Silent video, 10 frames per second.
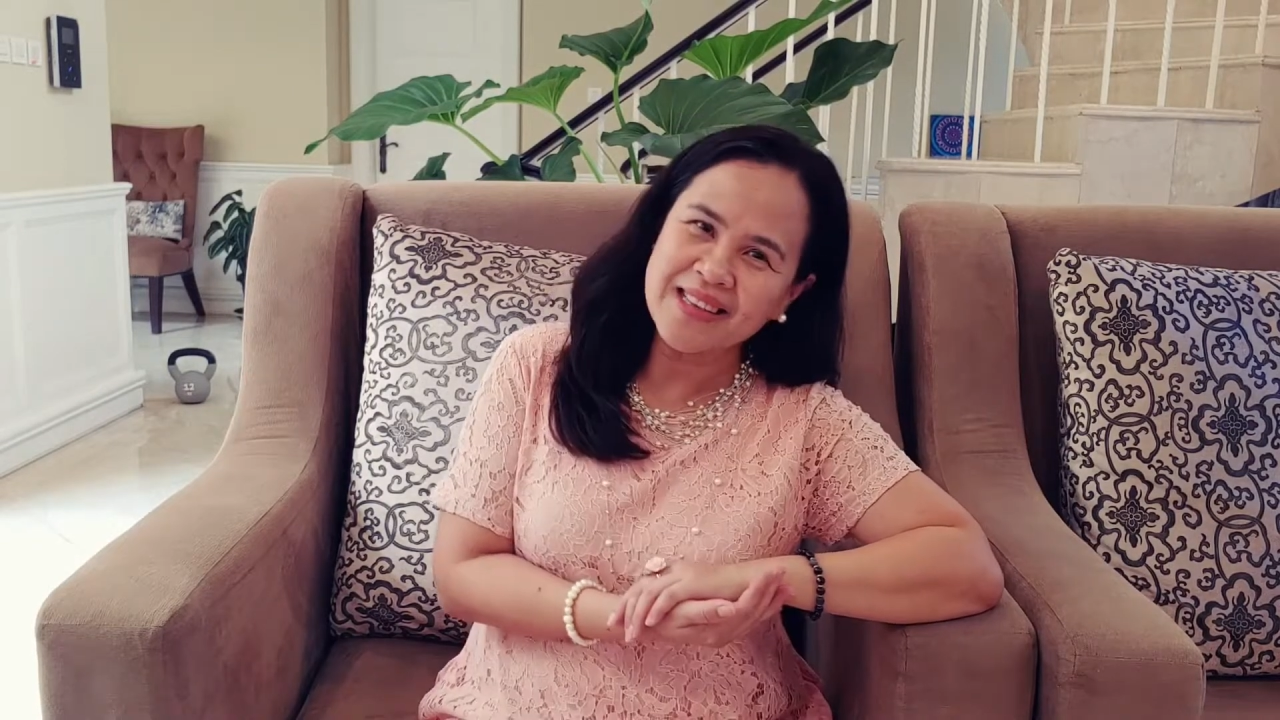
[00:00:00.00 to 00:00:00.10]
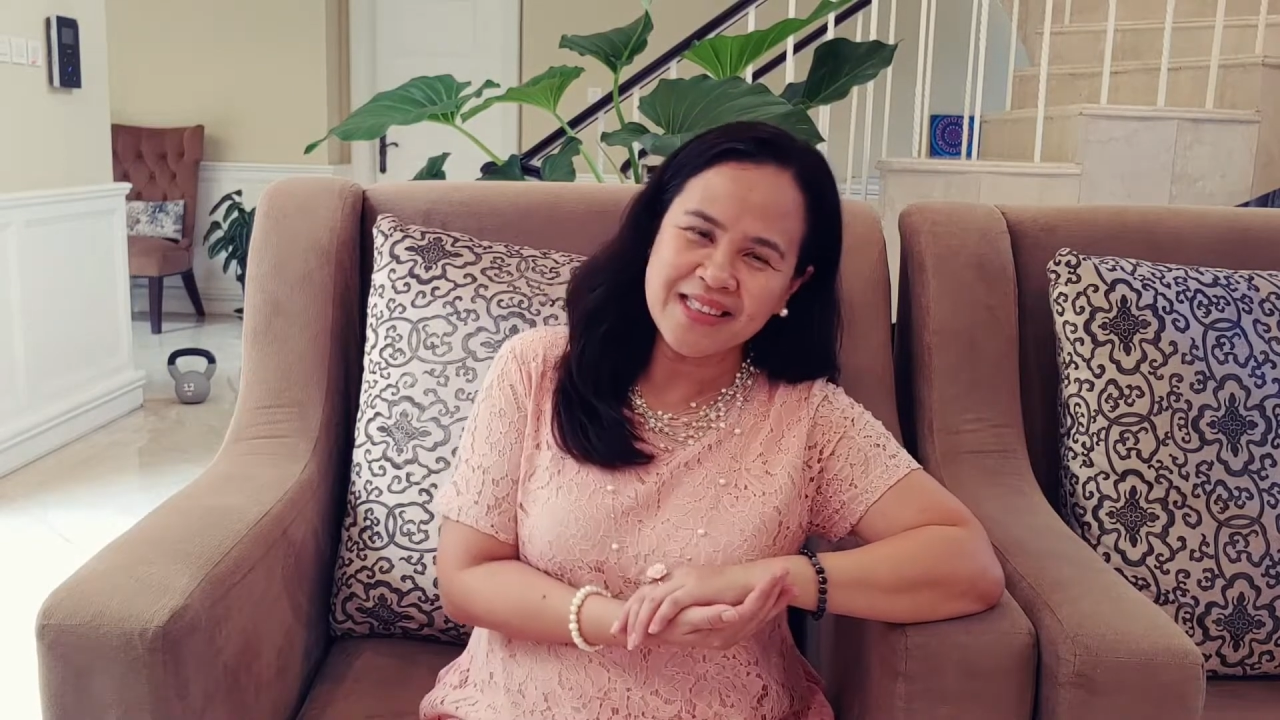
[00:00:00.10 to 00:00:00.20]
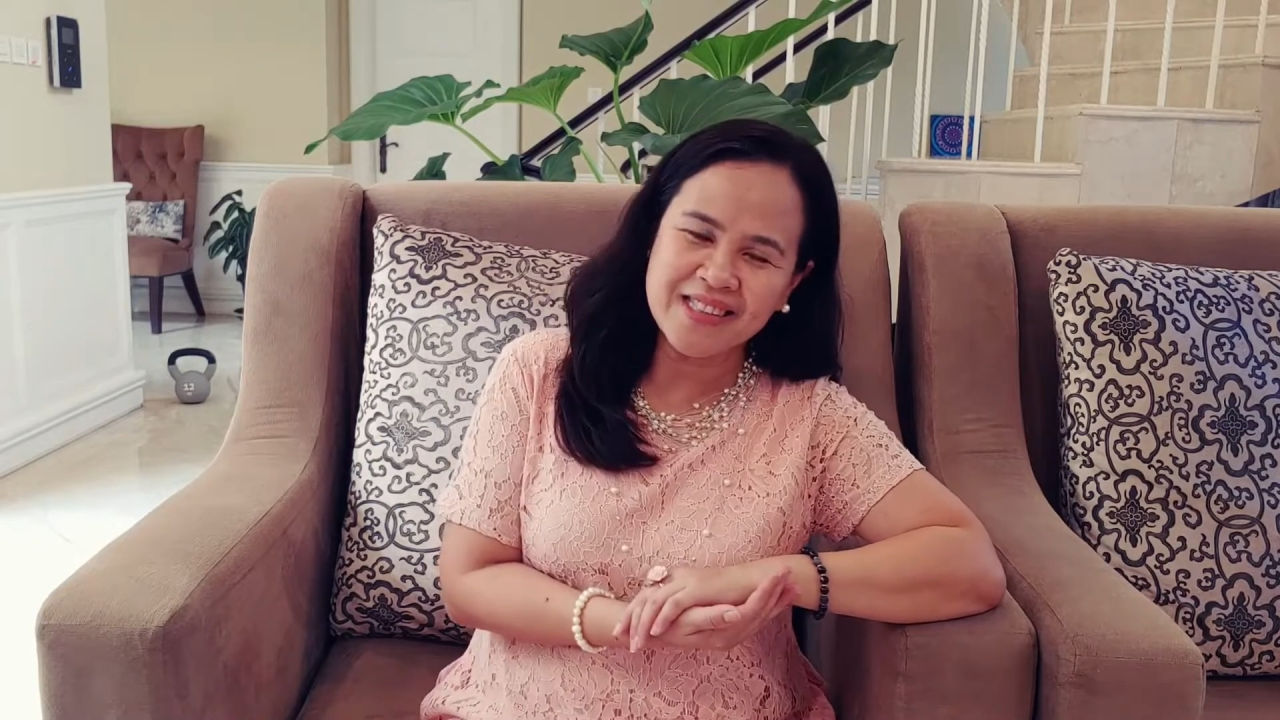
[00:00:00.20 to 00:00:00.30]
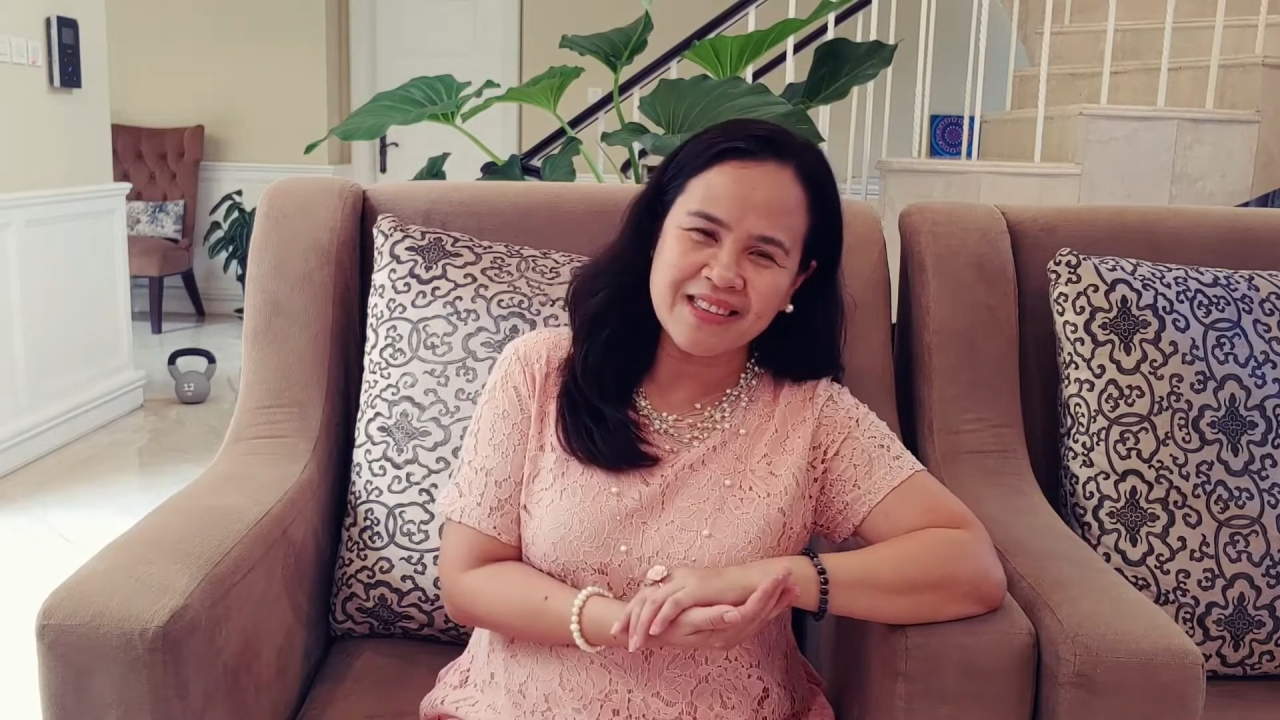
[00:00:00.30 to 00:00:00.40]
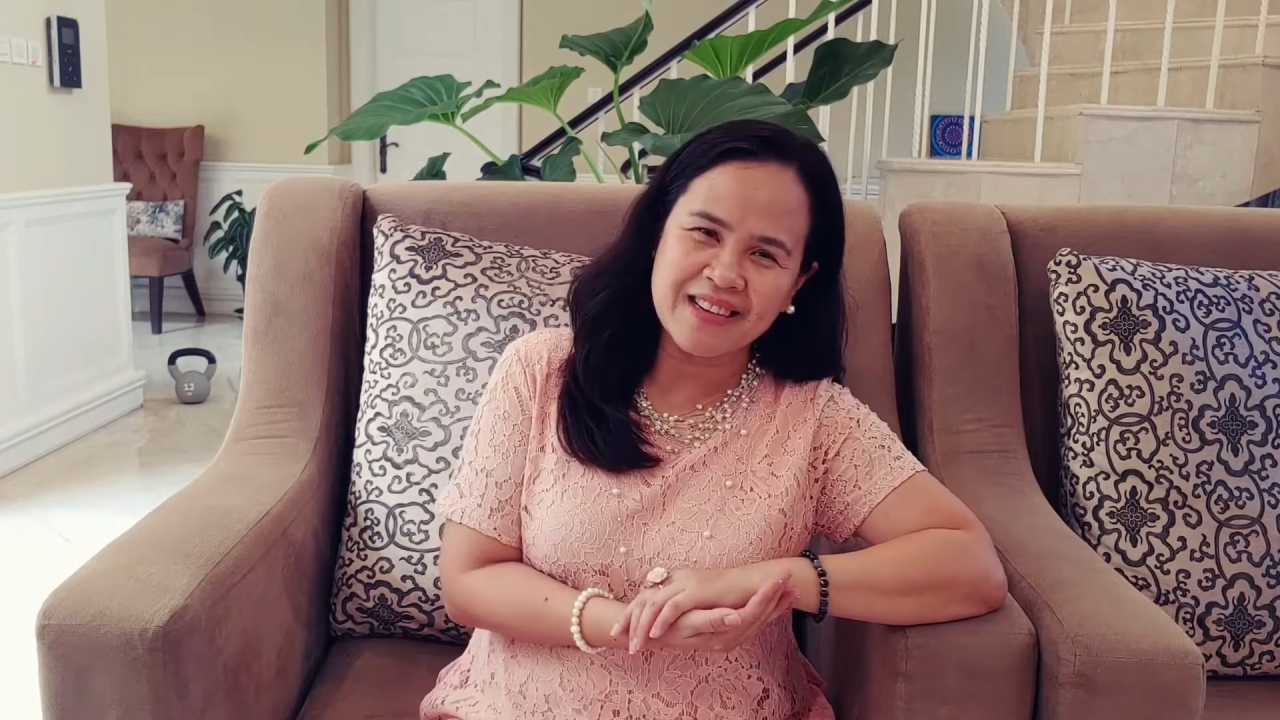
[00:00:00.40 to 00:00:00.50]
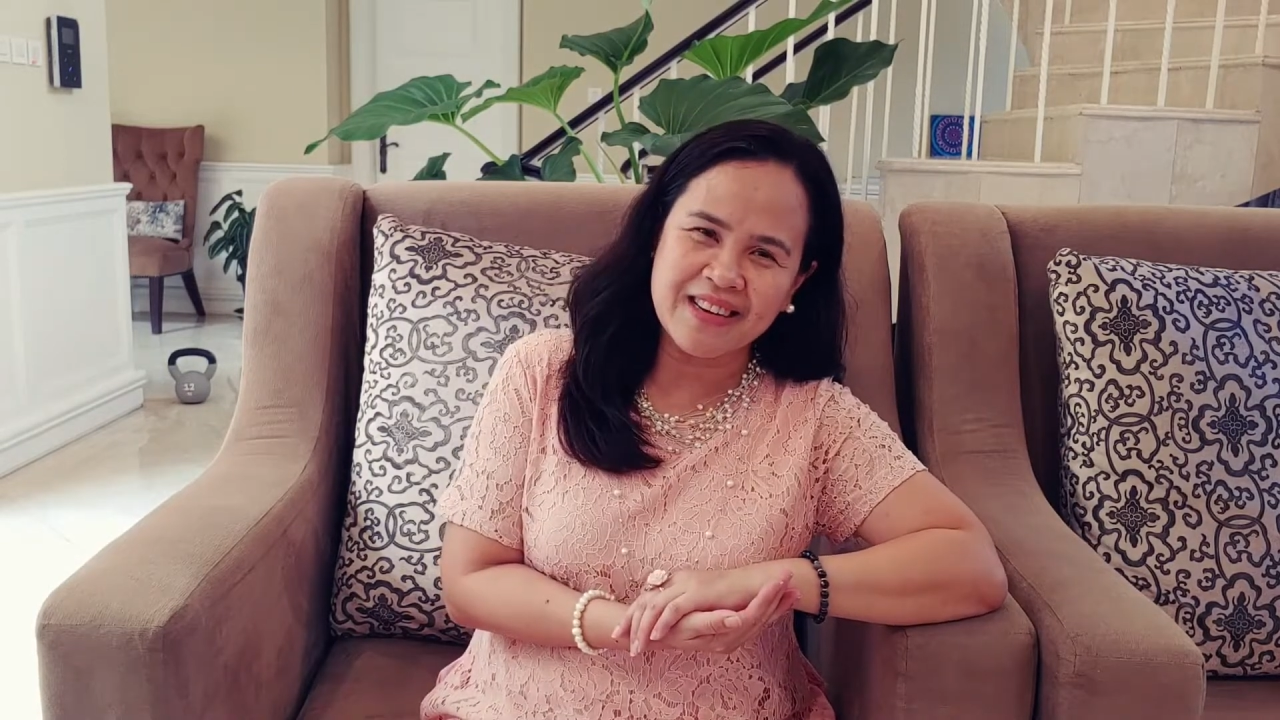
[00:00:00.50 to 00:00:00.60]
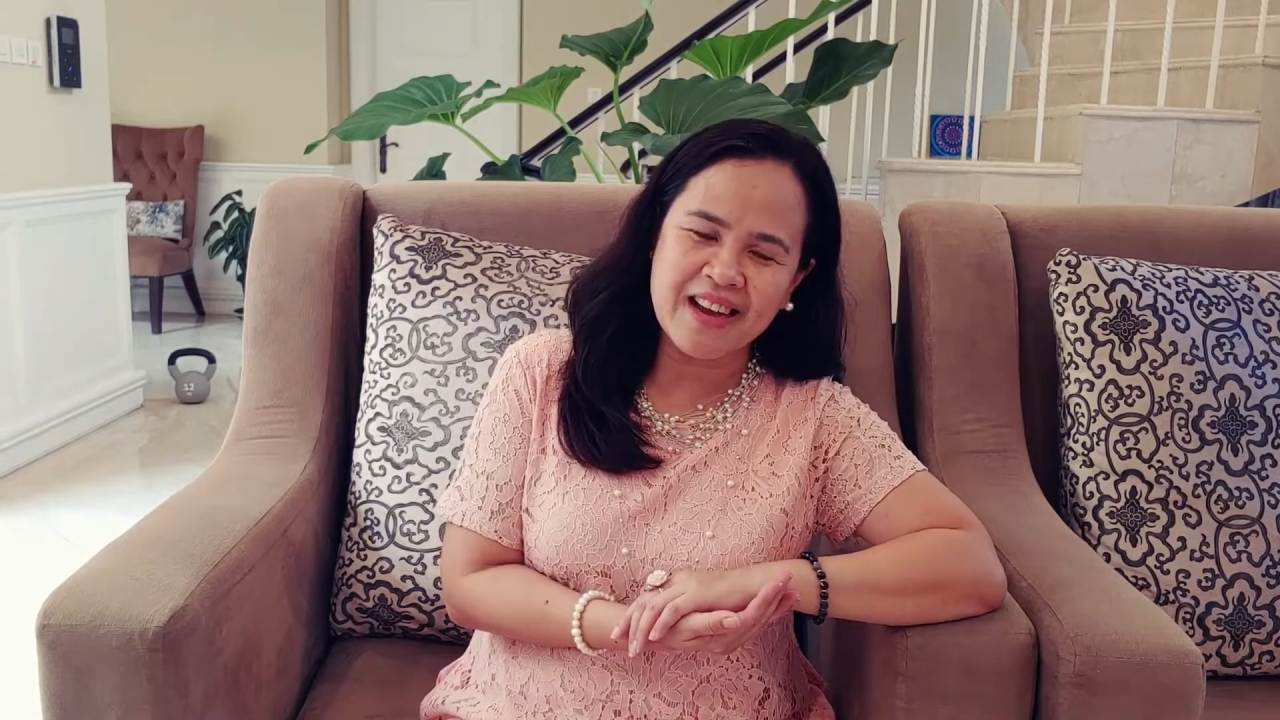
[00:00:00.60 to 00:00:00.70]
Jakarta.